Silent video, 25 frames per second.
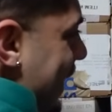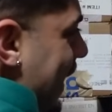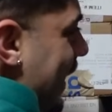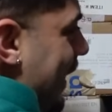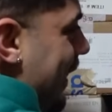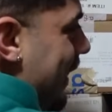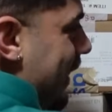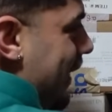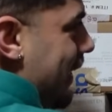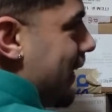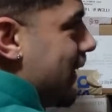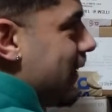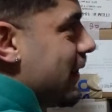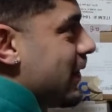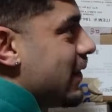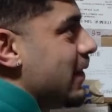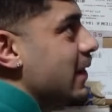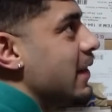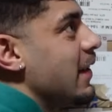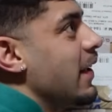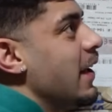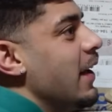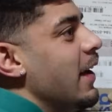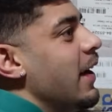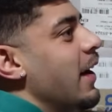take
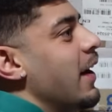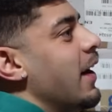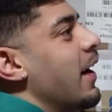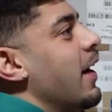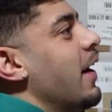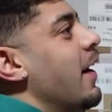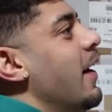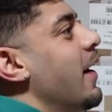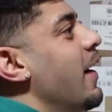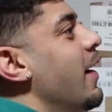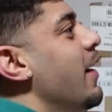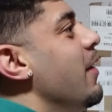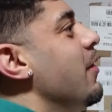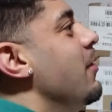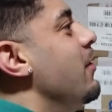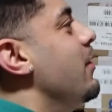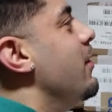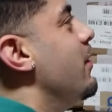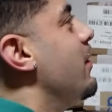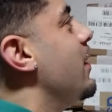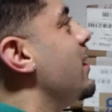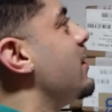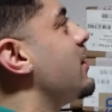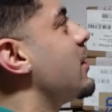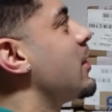these. Um,
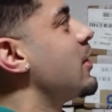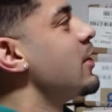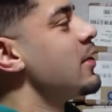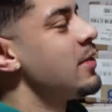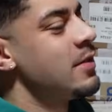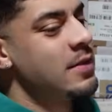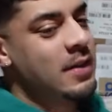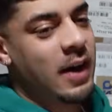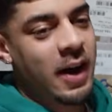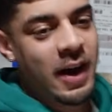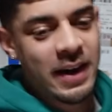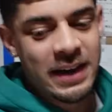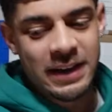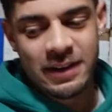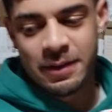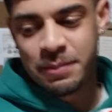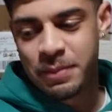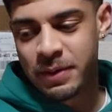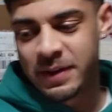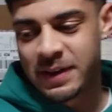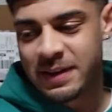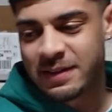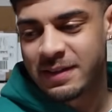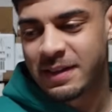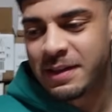that's a good start. I need to
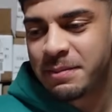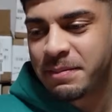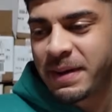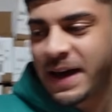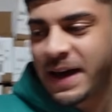put these in the